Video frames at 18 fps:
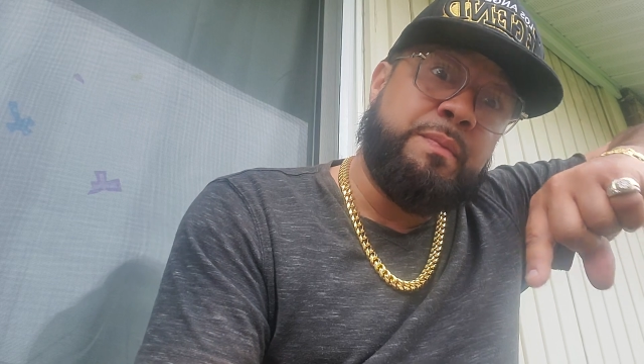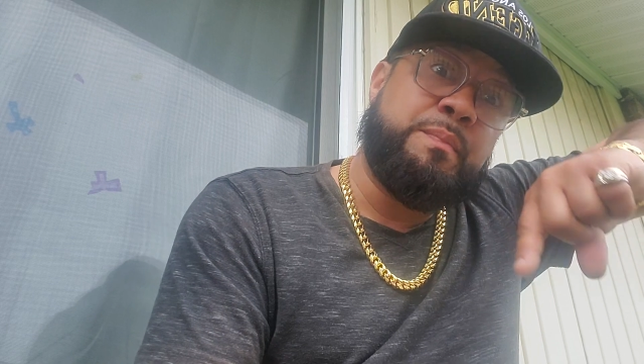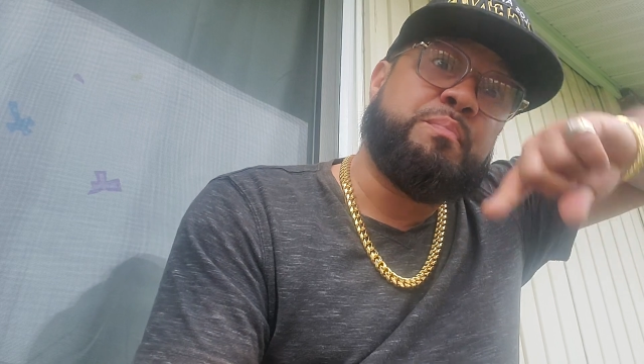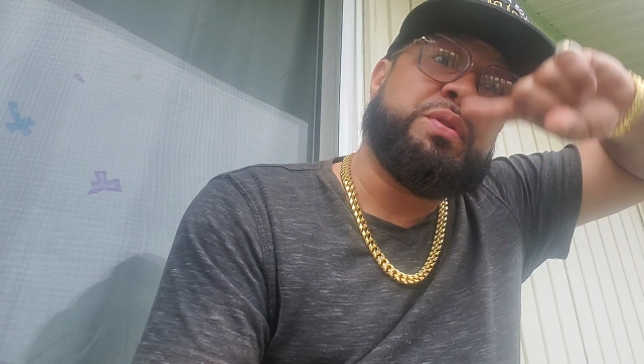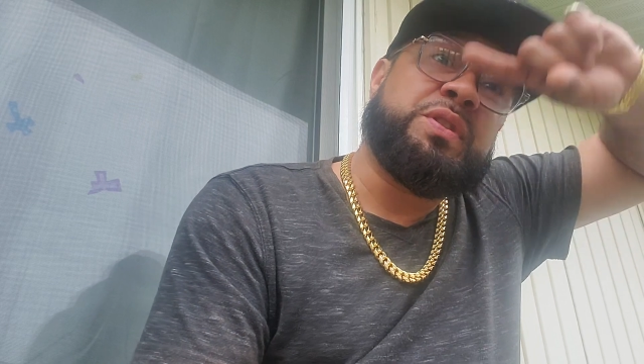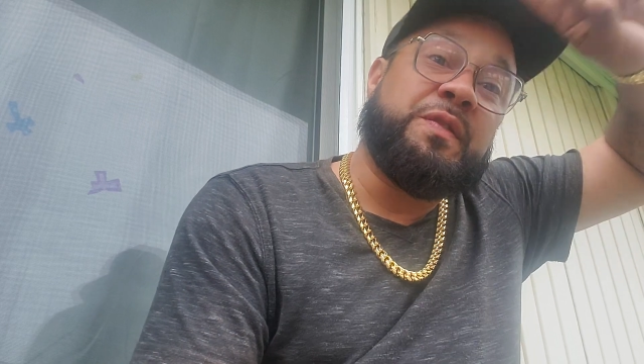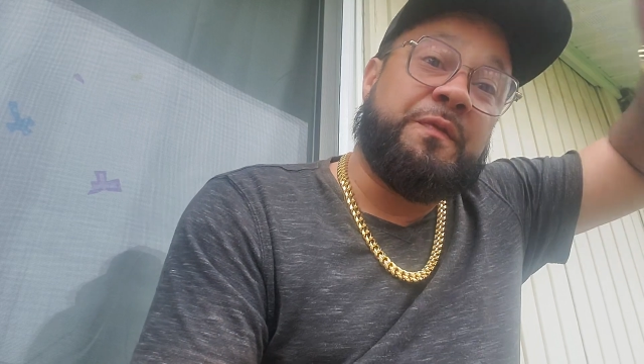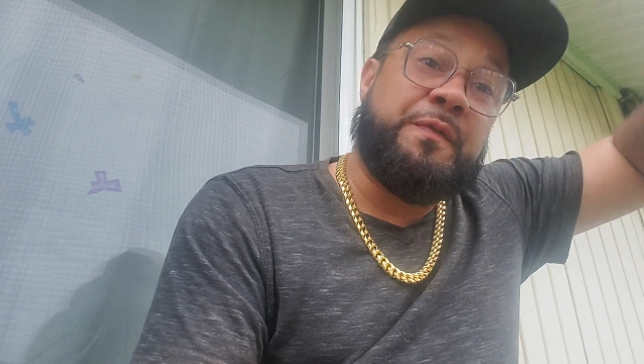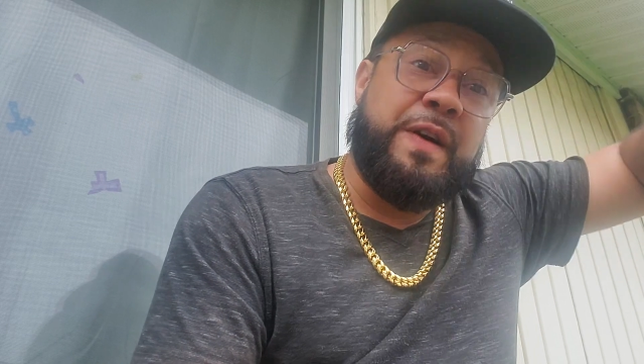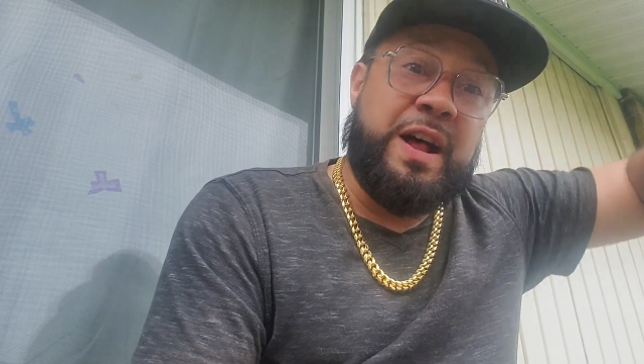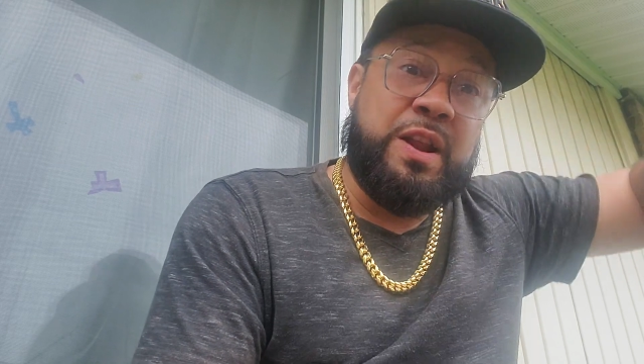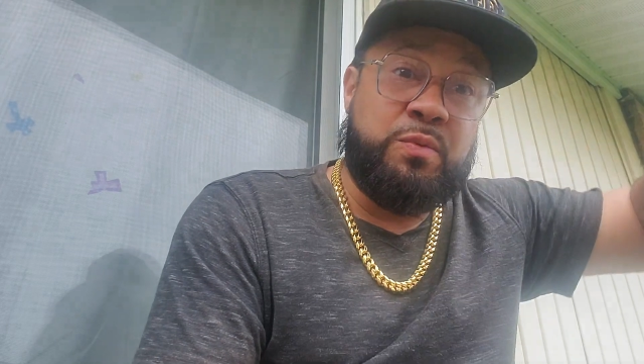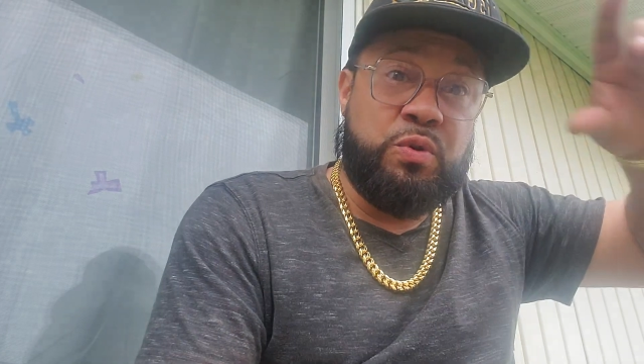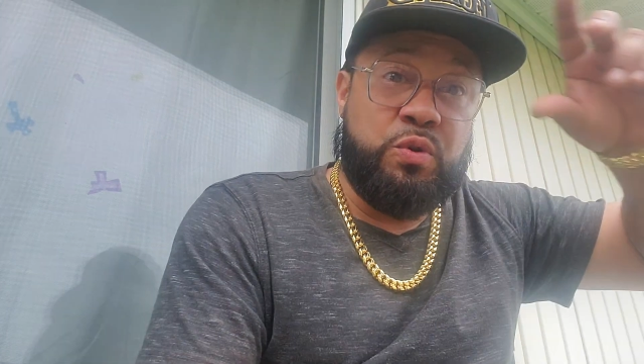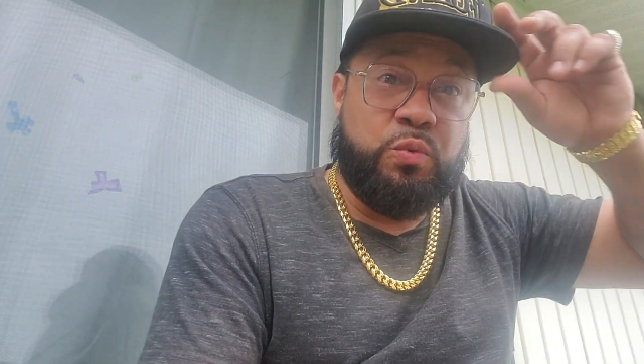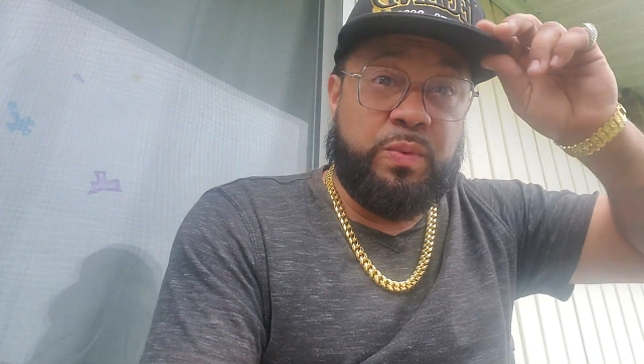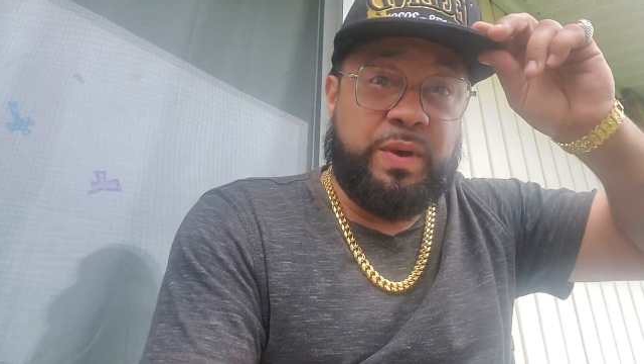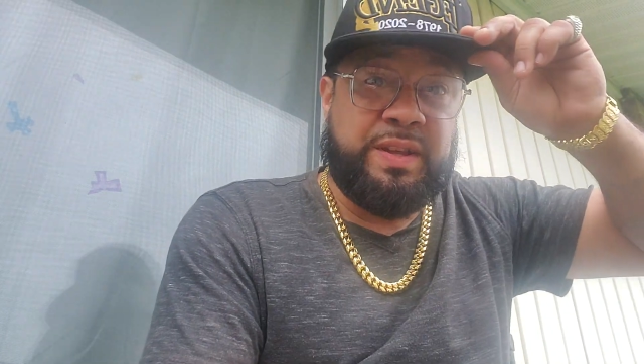but the
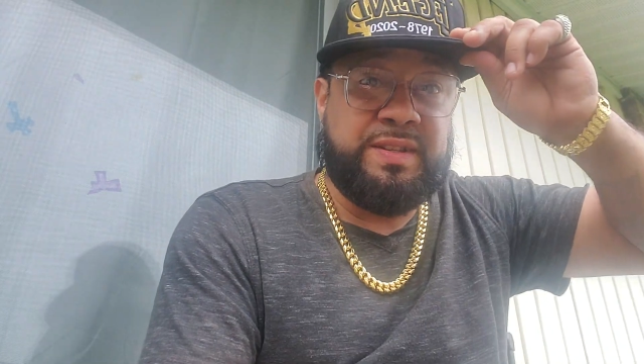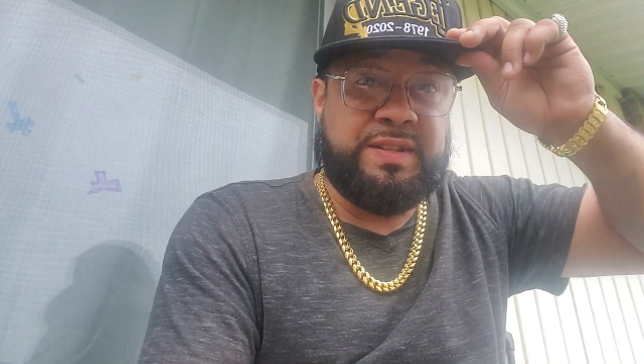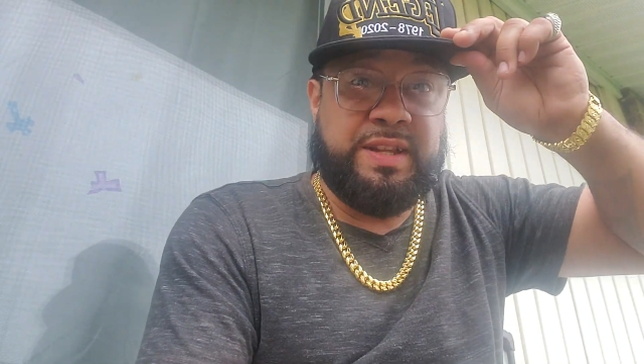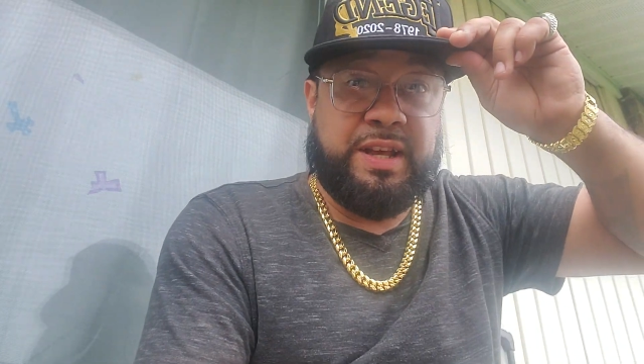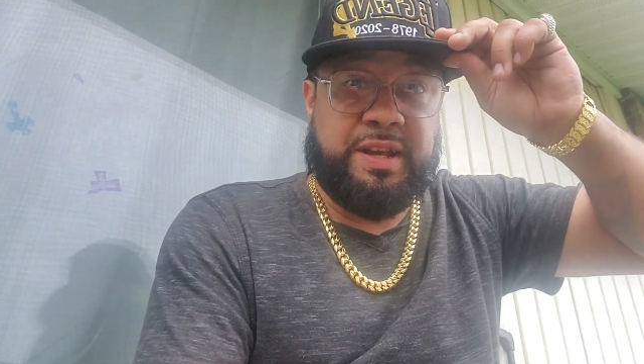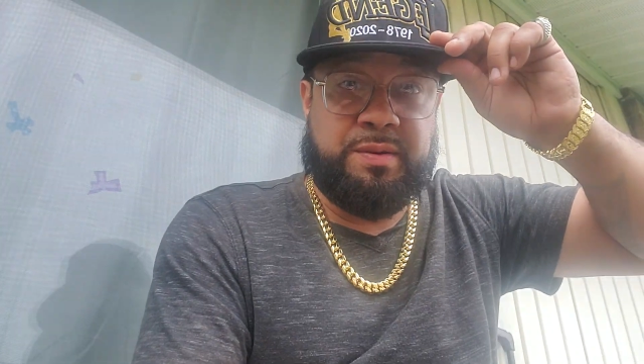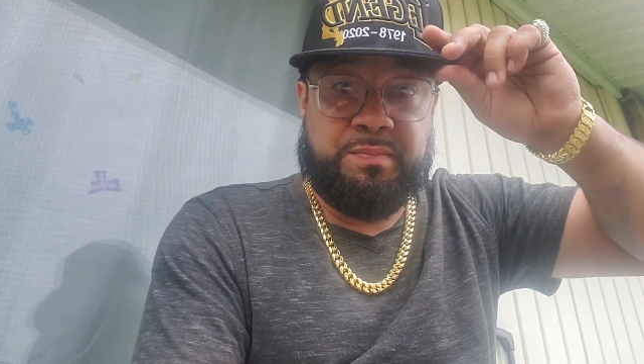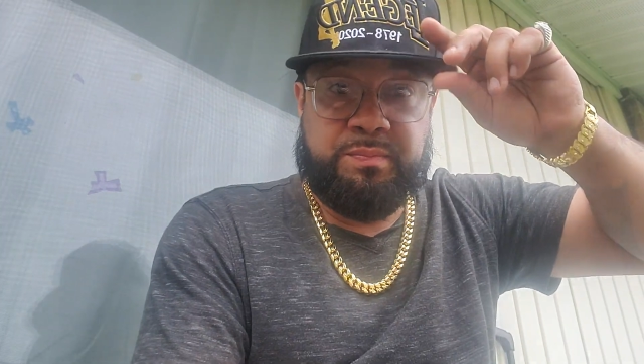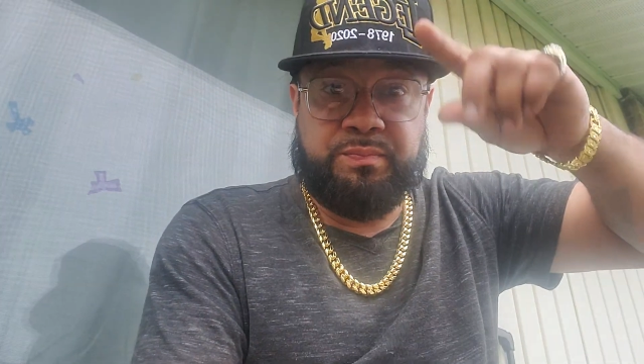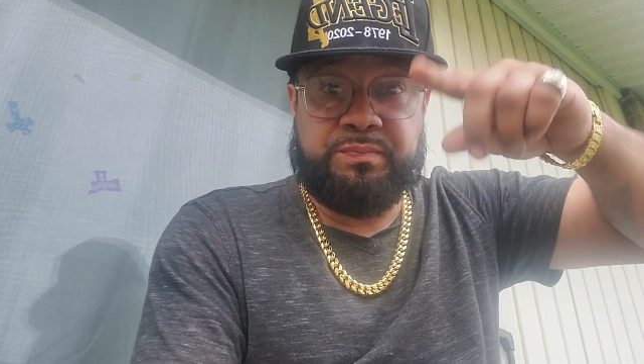following Wednesday.